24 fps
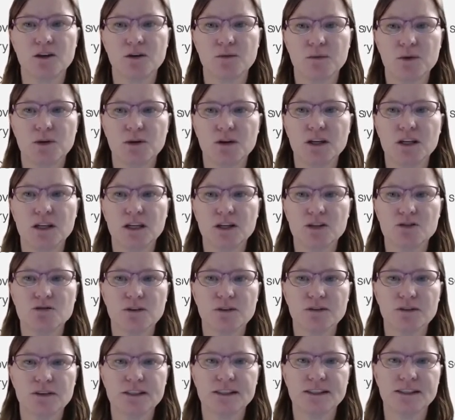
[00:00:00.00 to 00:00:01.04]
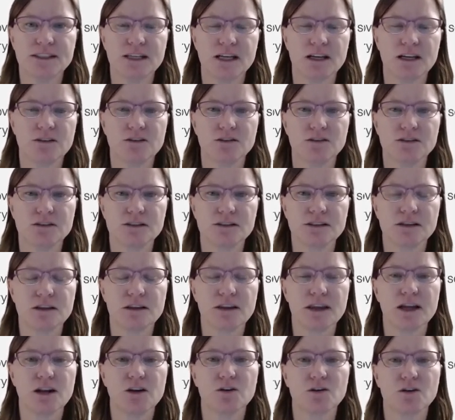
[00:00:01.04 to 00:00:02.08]
community-driven standards
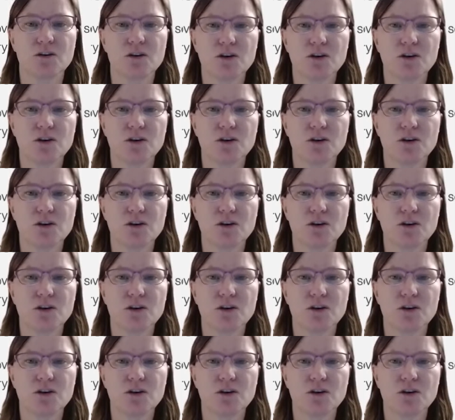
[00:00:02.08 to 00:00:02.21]
that are